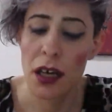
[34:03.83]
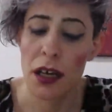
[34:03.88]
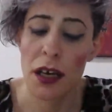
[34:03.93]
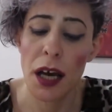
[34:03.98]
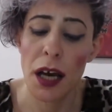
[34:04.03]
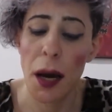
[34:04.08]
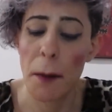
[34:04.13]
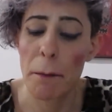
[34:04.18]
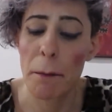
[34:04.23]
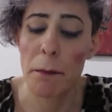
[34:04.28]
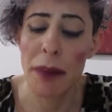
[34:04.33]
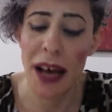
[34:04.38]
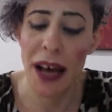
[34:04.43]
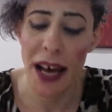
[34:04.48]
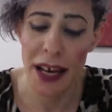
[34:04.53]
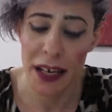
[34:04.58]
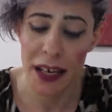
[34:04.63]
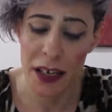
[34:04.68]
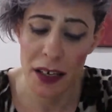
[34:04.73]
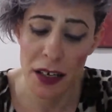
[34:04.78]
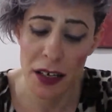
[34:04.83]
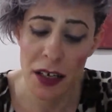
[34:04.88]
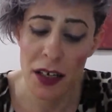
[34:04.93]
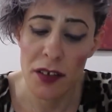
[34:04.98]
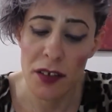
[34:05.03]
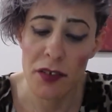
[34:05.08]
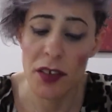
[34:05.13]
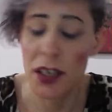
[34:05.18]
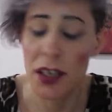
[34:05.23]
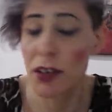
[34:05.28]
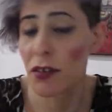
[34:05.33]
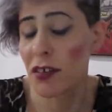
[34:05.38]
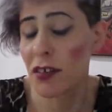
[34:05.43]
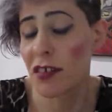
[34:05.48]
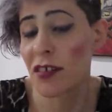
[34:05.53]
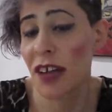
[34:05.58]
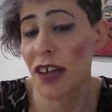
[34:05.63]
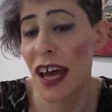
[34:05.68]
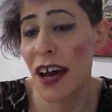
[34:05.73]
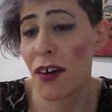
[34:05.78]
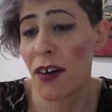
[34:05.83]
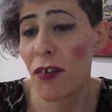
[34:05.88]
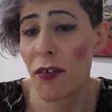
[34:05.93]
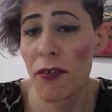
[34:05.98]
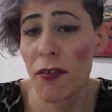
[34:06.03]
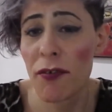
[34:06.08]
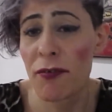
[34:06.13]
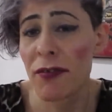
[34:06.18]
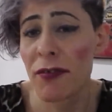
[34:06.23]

Come back to yourself